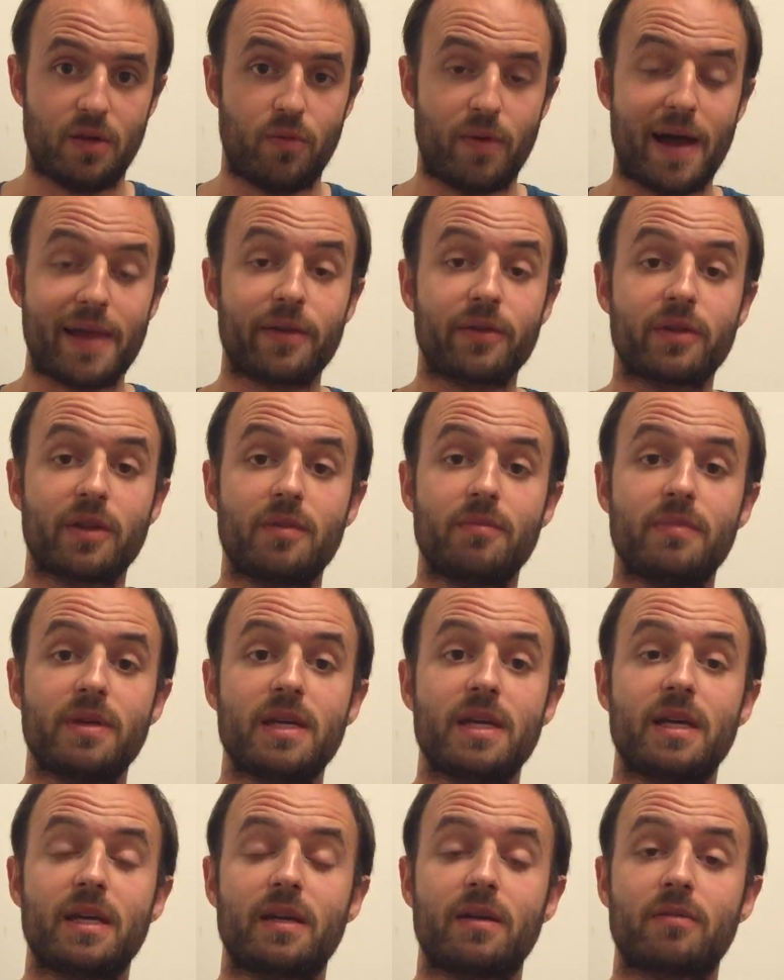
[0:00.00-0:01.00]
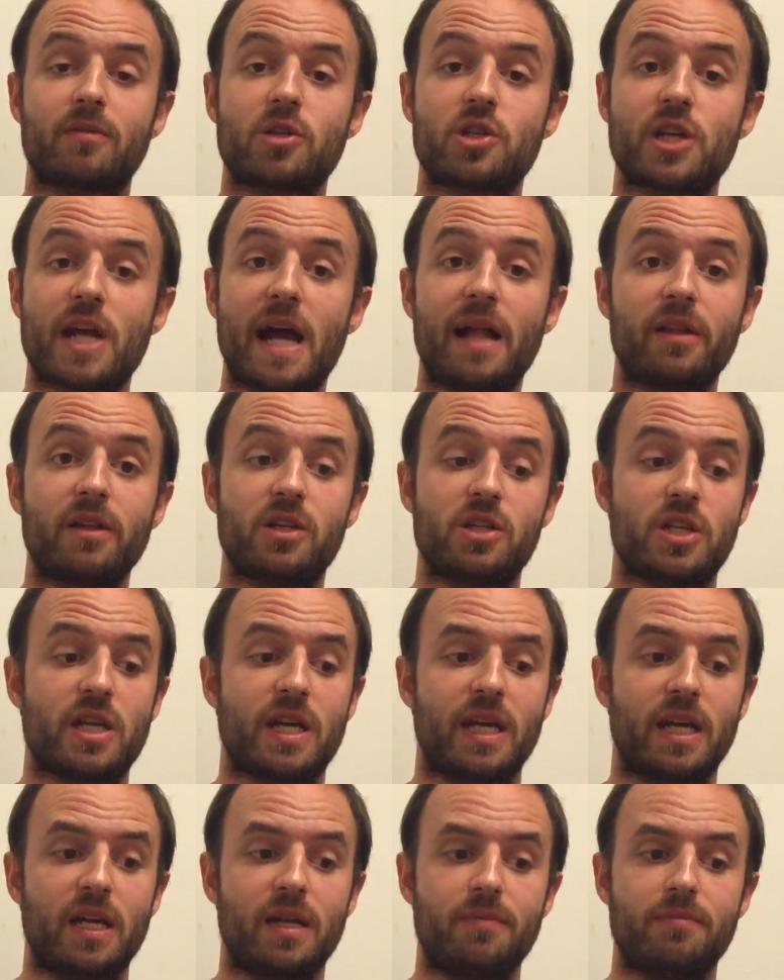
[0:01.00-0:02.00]
Rather than being
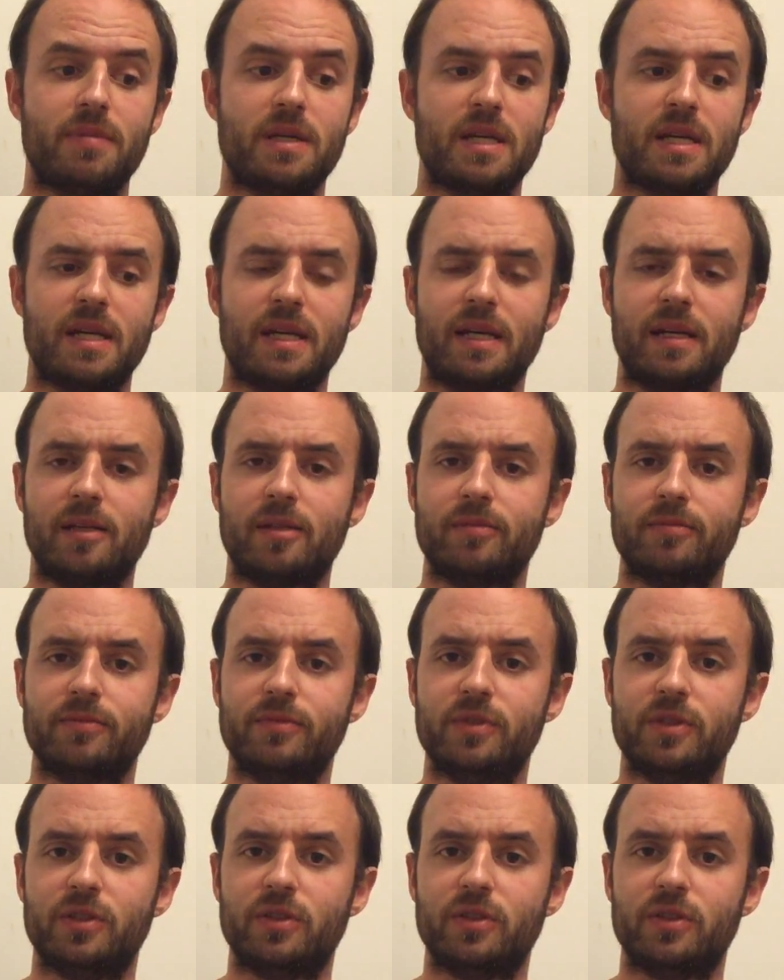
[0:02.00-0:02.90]
challenging and being,